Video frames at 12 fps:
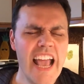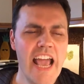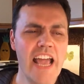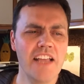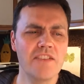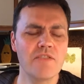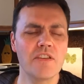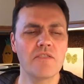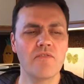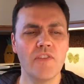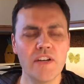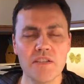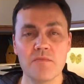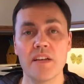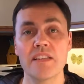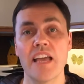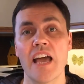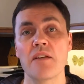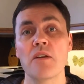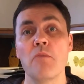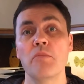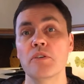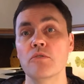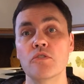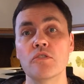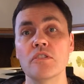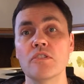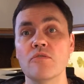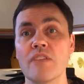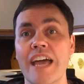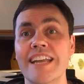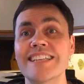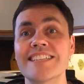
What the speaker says: and you can fuss about that, but you shouldn't do that.